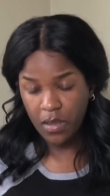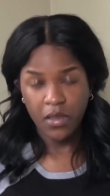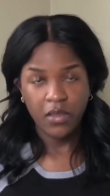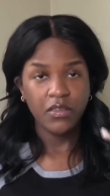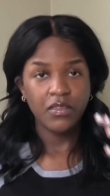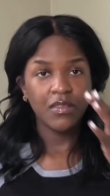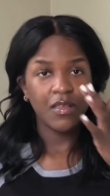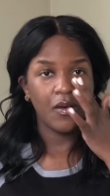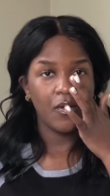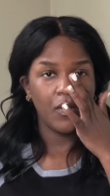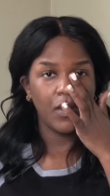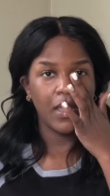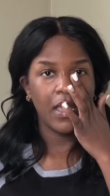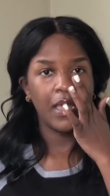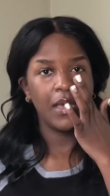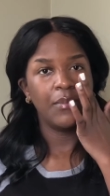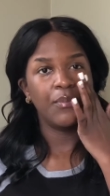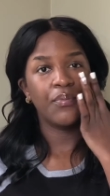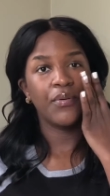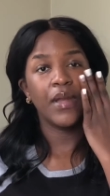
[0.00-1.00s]
so
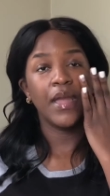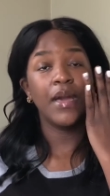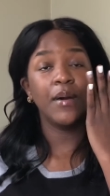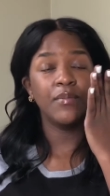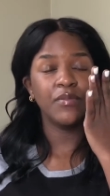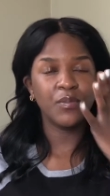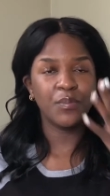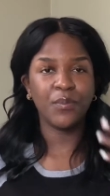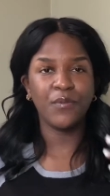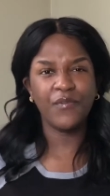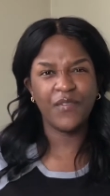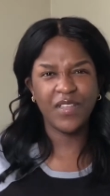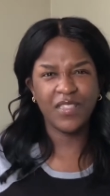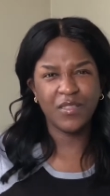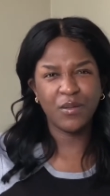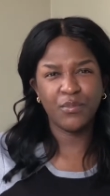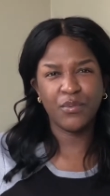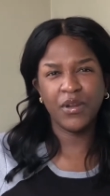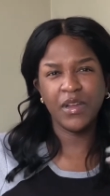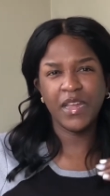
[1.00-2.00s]
it helps prevent the
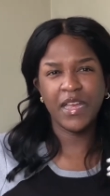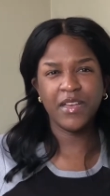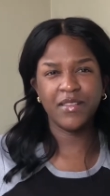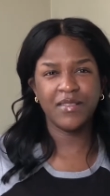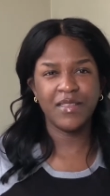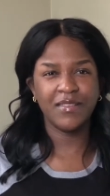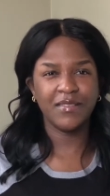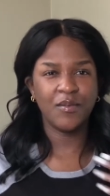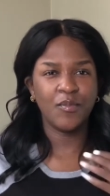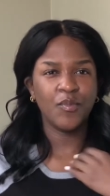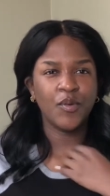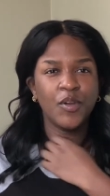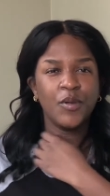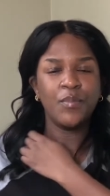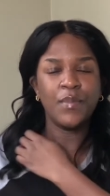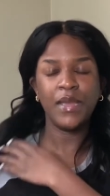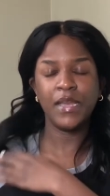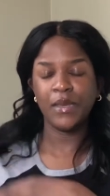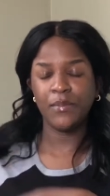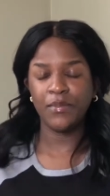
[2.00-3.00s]
breakouts as I'm wearing
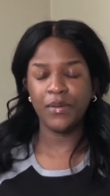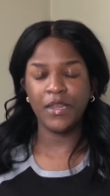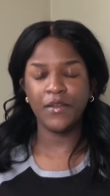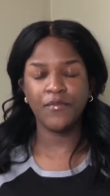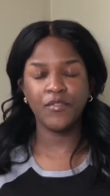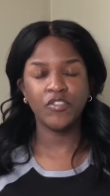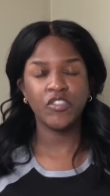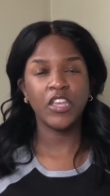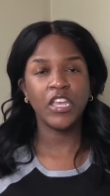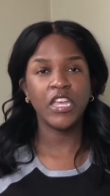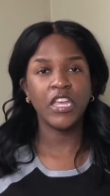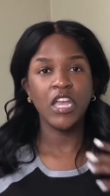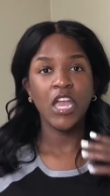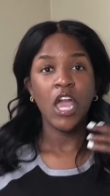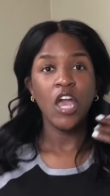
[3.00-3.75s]
makeup and everything.